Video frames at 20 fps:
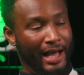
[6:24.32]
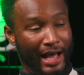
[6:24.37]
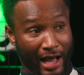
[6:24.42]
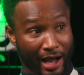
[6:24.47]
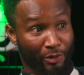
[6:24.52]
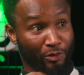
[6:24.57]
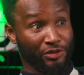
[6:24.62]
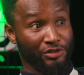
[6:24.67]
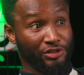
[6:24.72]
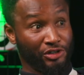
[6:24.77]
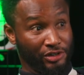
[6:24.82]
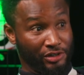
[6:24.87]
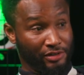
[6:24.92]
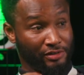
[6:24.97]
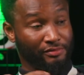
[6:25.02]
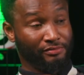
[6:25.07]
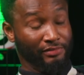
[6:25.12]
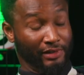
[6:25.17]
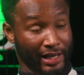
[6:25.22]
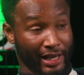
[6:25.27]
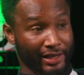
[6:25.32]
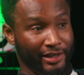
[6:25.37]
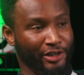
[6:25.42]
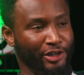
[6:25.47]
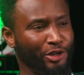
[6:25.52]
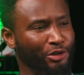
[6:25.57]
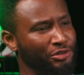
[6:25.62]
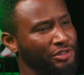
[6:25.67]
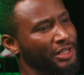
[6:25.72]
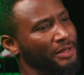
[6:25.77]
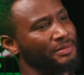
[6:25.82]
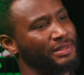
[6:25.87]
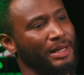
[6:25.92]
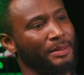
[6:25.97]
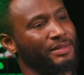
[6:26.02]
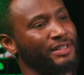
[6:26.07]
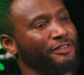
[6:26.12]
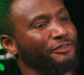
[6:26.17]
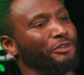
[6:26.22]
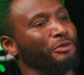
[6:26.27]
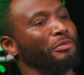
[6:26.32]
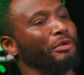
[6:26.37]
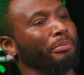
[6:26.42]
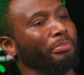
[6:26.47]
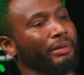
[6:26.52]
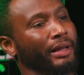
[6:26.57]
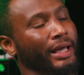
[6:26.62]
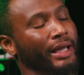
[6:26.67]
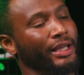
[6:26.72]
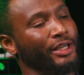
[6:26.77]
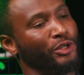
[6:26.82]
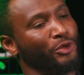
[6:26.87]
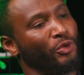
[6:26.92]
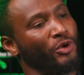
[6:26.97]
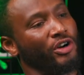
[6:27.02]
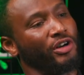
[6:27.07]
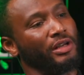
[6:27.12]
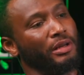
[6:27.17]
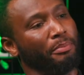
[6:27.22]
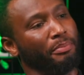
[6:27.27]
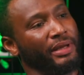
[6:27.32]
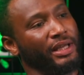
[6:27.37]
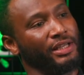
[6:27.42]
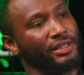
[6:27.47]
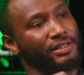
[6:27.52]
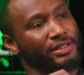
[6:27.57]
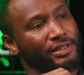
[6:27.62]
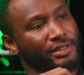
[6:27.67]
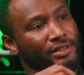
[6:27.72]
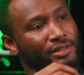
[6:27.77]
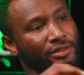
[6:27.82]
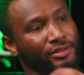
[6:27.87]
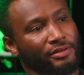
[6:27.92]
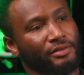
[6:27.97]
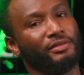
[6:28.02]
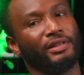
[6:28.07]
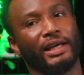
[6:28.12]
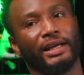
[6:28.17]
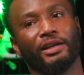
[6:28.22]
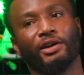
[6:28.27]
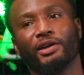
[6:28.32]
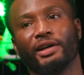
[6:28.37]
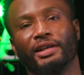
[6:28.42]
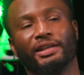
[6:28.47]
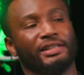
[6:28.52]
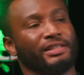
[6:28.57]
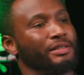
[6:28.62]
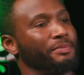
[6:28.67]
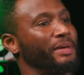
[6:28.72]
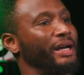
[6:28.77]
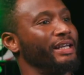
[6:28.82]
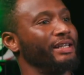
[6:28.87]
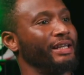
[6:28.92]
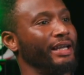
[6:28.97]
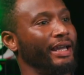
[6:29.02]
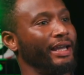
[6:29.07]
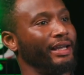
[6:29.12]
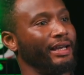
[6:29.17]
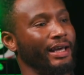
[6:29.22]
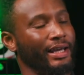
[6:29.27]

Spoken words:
I was like, sometimes a football player, you walk on the pitch. Like, okay, this is my day.